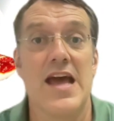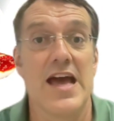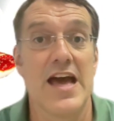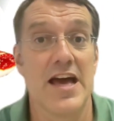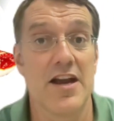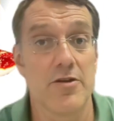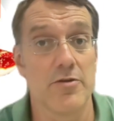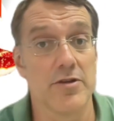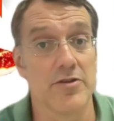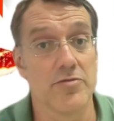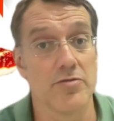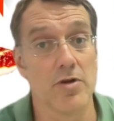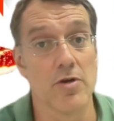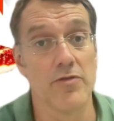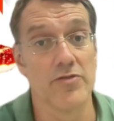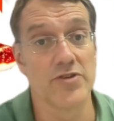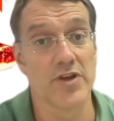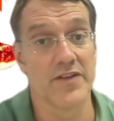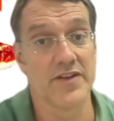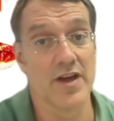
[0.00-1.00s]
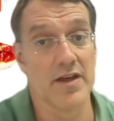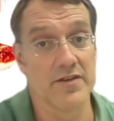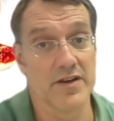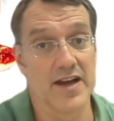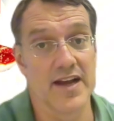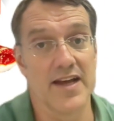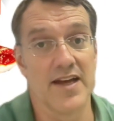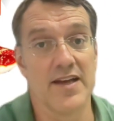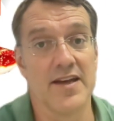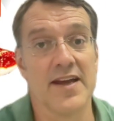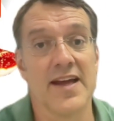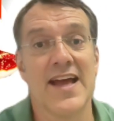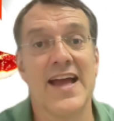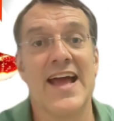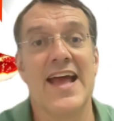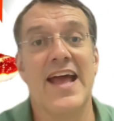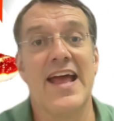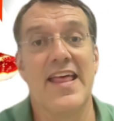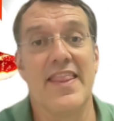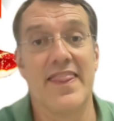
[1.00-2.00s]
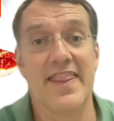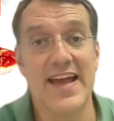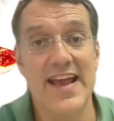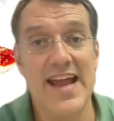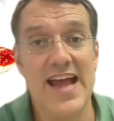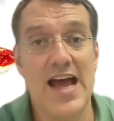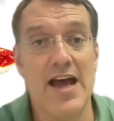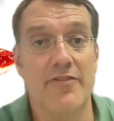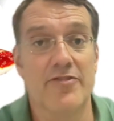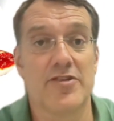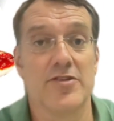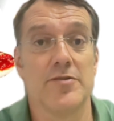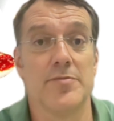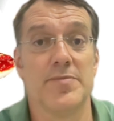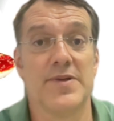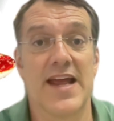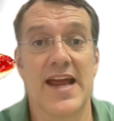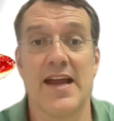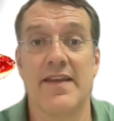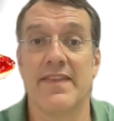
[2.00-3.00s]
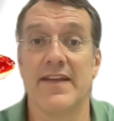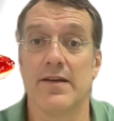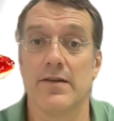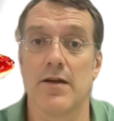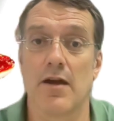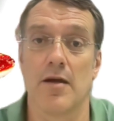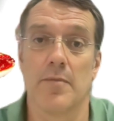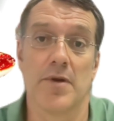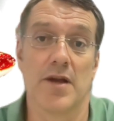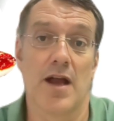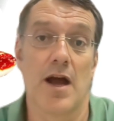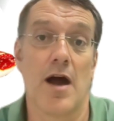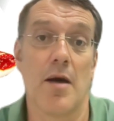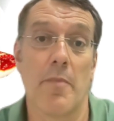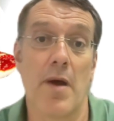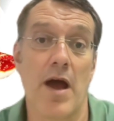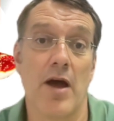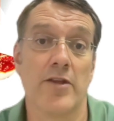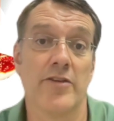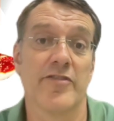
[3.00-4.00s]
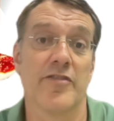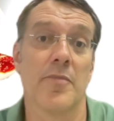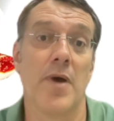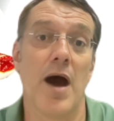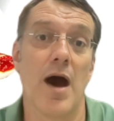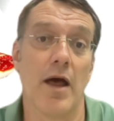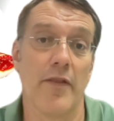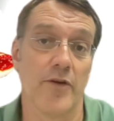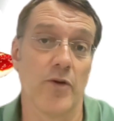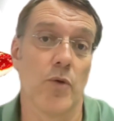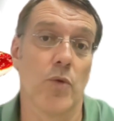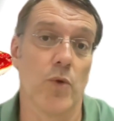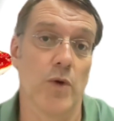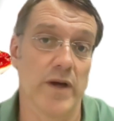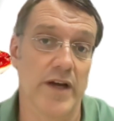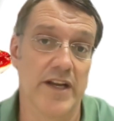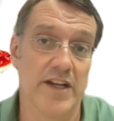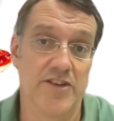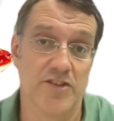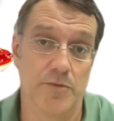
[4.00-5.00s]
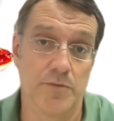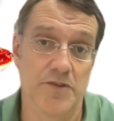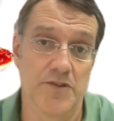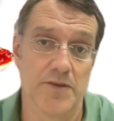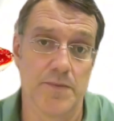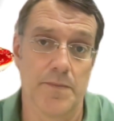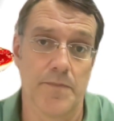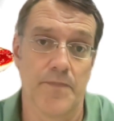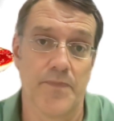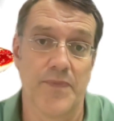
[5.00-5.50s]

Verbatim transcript: Heterotrophs, on the other hand, they have to obtain their carbon compounds from other organisms.